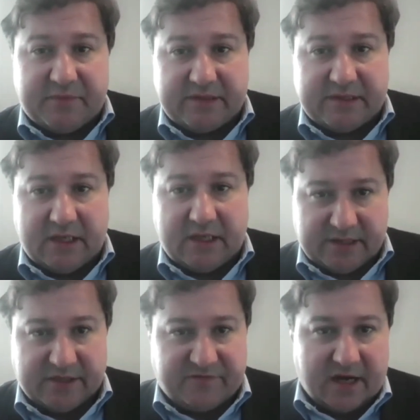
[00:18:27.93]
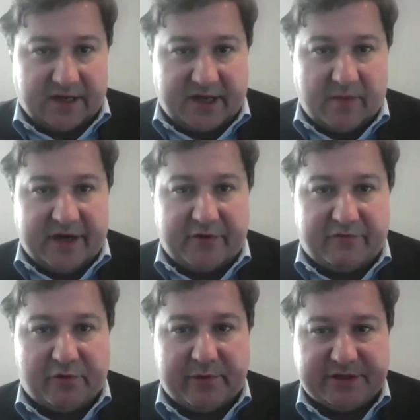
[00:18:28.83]
but it's finally
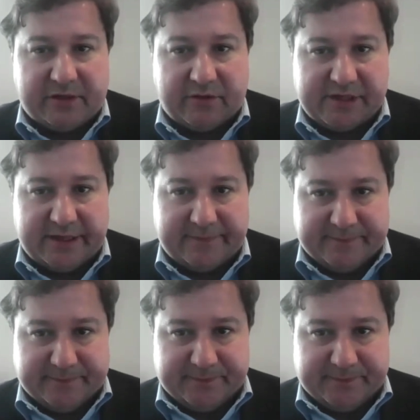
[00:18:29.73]
coming into fruition, it looks like.